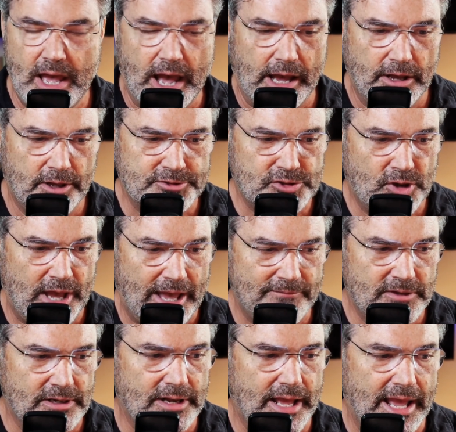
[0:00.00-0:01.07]
I also
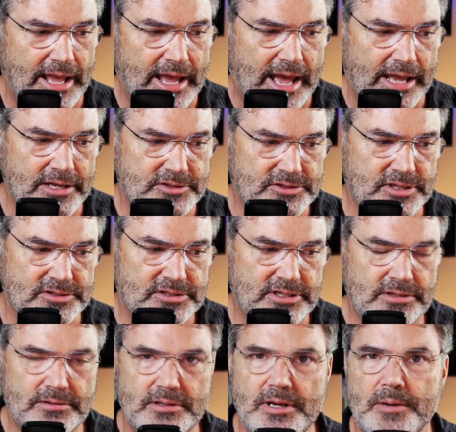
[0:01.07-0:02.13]
have an AI
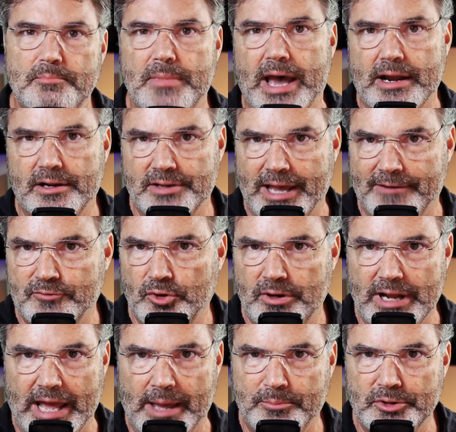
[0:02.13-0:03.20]
assistant modeled after
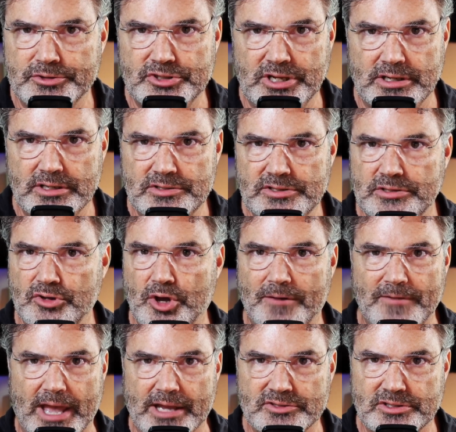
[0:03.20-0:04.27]
an Apple Genius, and you
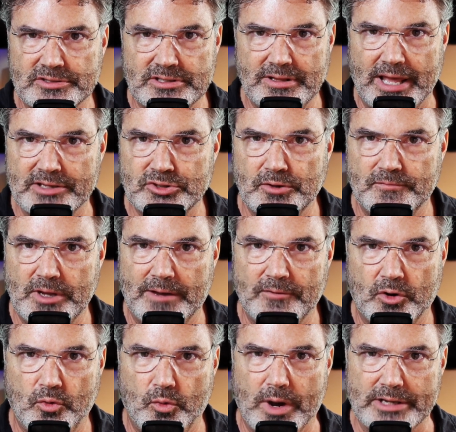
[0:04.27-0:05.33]
have access to that. So if you
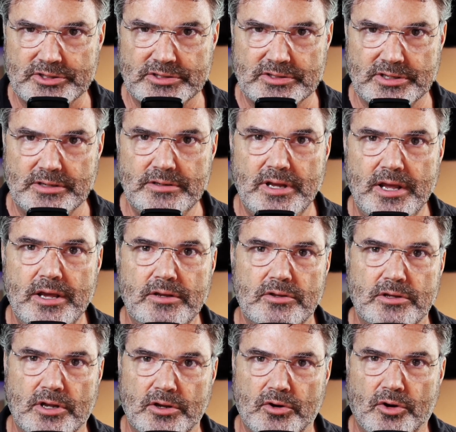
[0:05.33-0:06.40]
have a question,
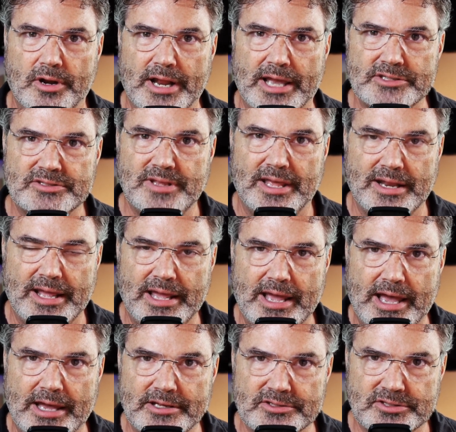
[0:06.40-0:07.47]
you can go and ask that
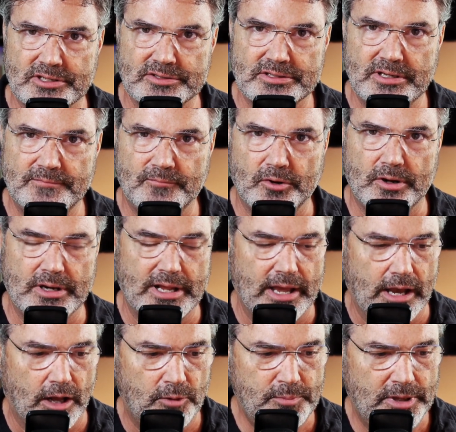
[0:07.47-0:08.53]
AI assistant for any
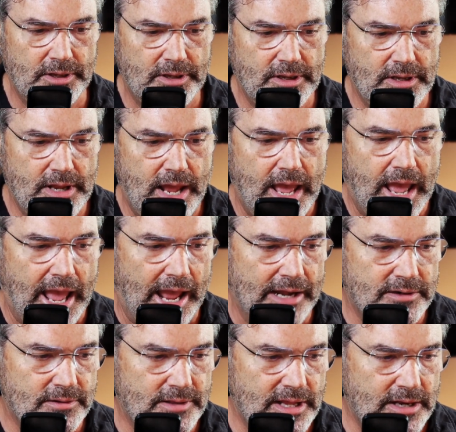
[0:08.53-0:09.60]
help.
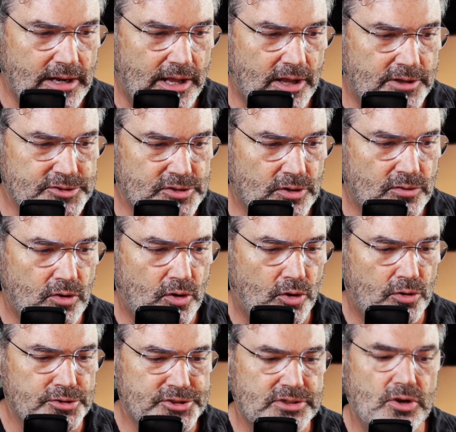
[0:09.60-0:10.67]
And then I also
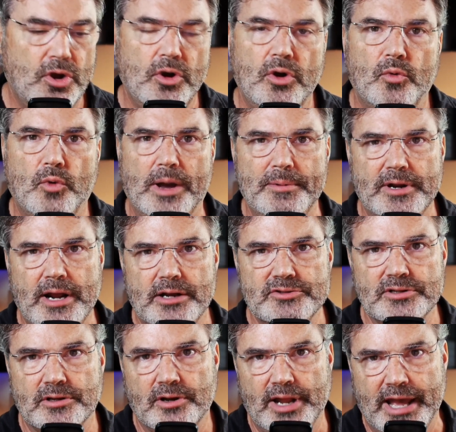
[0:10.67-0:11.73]
host
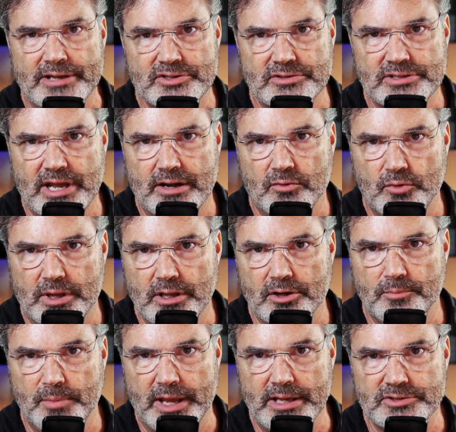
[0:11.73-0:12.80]
webinars and classes on a
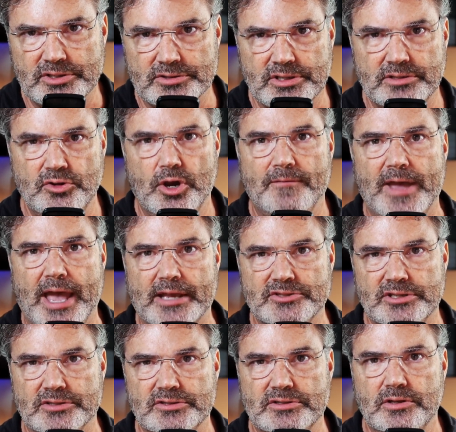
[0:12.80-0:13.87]
regular basis, and you have
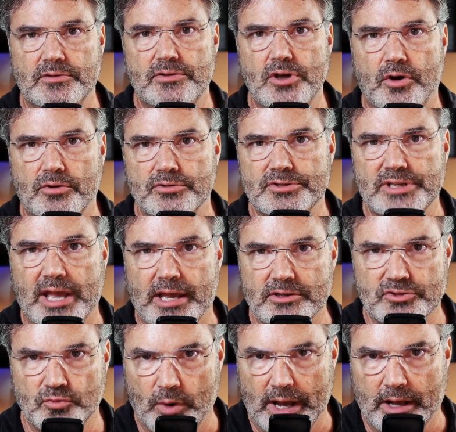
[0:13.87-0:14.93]
access to those
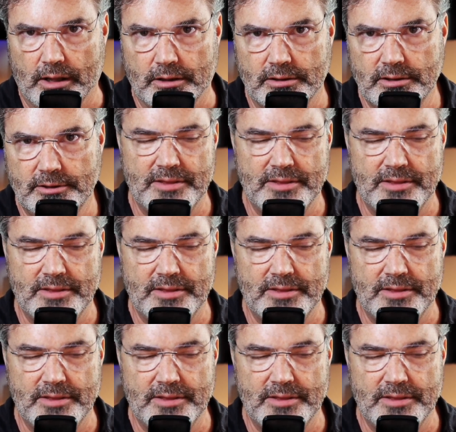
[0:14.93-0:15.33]
as well.